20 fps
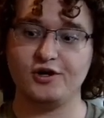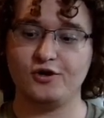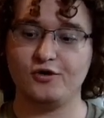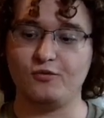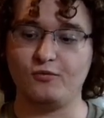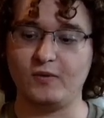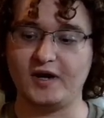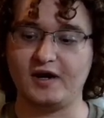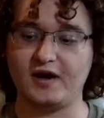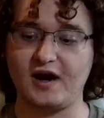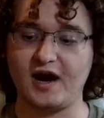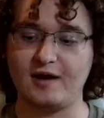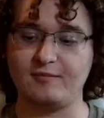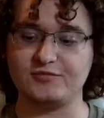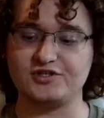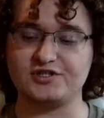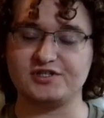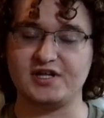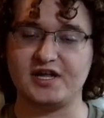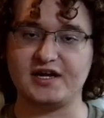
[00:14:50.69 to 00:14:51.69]
where I'm
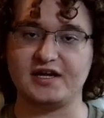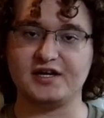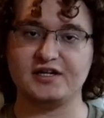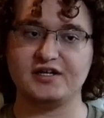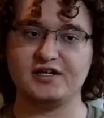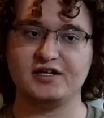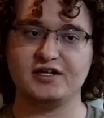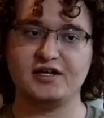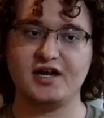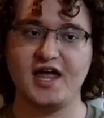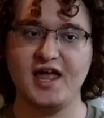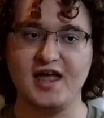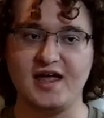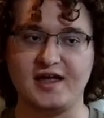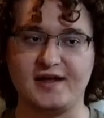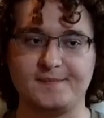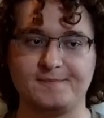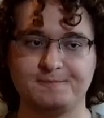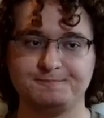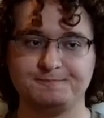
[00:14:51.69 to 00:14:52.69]
just like, hey,